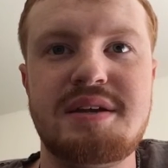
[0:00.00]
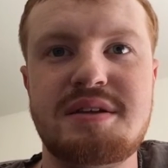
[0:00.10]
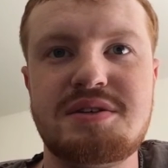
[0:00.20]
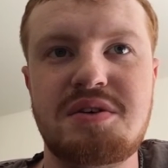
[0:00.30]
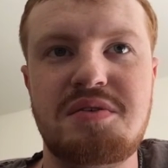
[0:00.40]
end
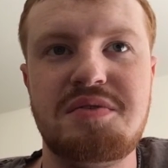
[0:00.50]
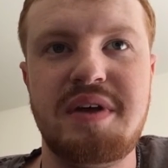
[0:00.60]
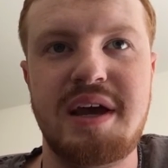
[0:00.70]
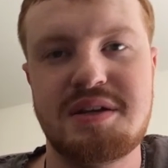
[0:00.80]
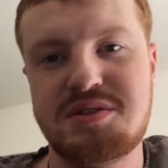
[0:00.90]
of this whole
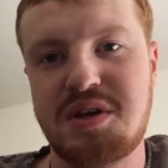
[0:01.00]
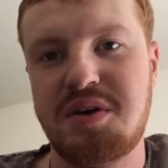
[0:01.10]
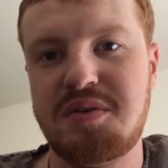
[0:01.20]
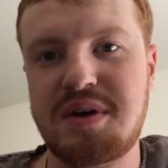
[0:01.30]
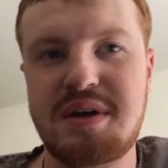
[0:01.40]
thing.
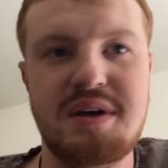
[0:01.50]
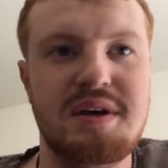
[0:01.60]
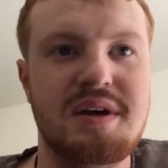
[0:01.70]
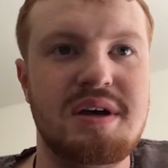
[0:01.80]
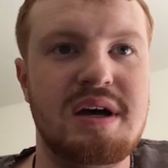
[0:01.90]
So
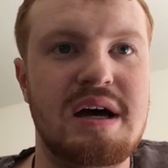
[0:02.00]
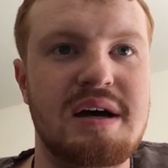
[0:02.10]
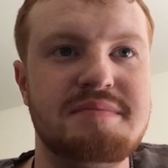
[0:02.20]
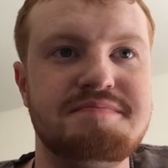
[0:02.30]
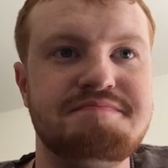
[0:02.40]

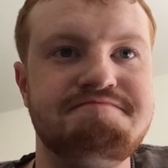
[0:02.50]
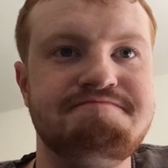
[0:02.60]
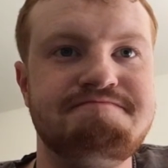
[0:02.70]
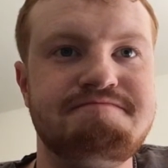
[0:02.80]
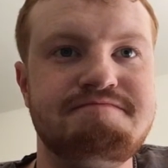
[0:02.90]
I'm
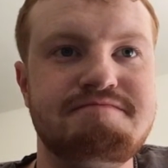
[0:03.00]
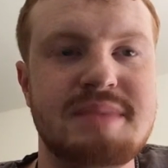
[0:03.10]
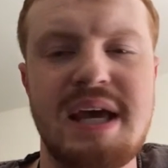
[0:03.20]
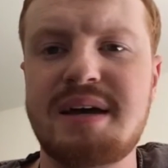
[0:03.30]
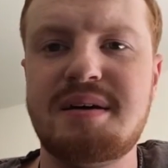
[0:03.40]

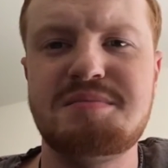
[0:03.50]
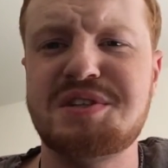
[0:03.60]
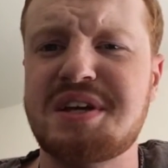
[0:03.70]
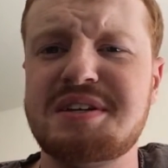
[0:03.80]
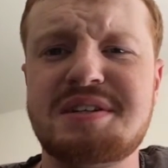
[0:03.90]

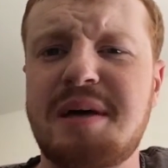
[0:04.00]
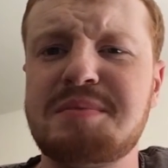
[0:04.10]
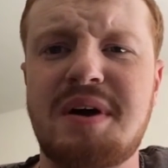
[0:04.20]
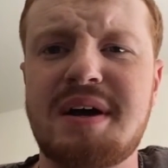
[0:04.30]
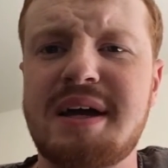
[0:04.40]
just gonna
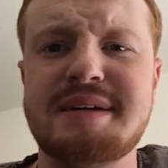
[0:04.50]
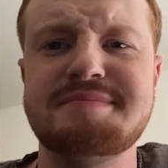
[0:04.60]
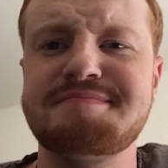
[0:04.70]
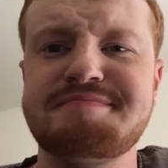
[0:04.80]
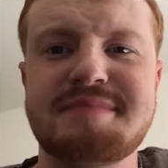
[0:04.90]
stop talking.
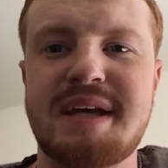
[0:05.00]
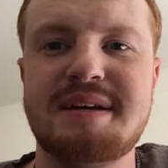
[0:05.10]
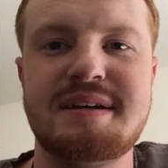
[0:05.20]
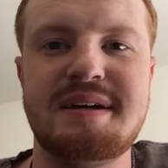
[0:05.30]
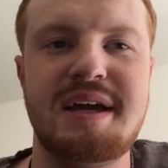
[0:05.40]

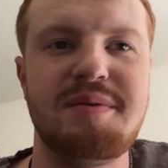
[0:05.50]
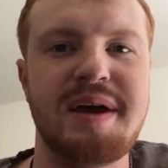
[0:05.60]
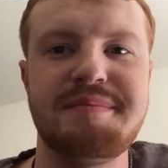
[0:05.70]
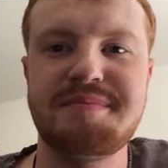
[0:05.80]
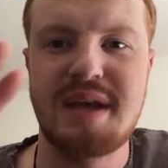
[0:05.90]

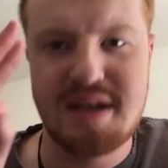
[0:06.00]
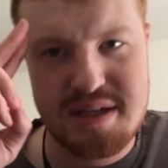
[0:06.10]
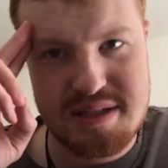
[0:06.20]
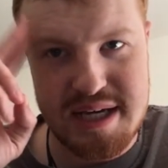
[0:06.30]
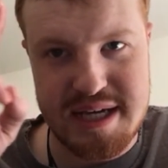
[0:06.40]
Anyway,
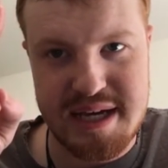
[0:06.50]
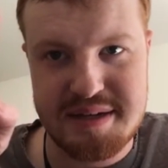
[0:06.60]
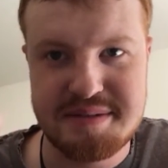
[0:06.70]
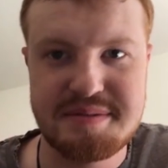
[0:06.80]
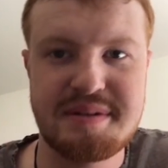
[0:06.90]
take
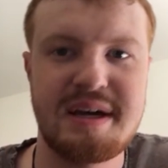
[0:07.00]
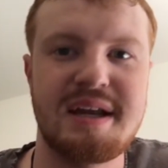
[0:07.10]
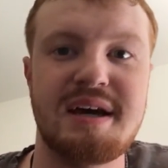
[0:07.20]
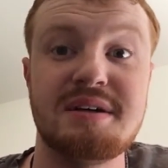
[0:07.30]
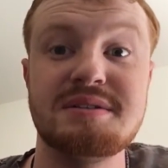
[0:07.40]
care,
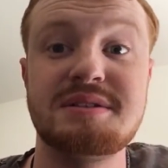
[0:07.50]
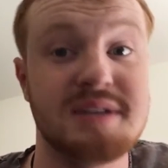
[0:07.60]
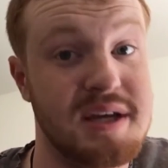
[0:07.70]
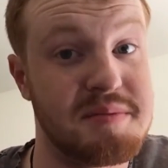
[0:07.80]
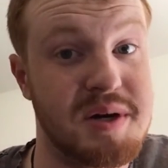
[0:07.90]
and I'll
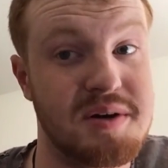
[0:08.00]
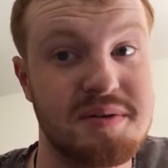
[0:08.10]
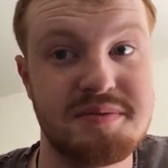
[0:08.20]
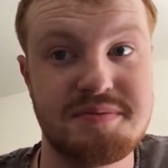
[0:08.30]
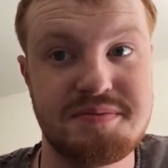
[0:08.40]
see you tomorrow.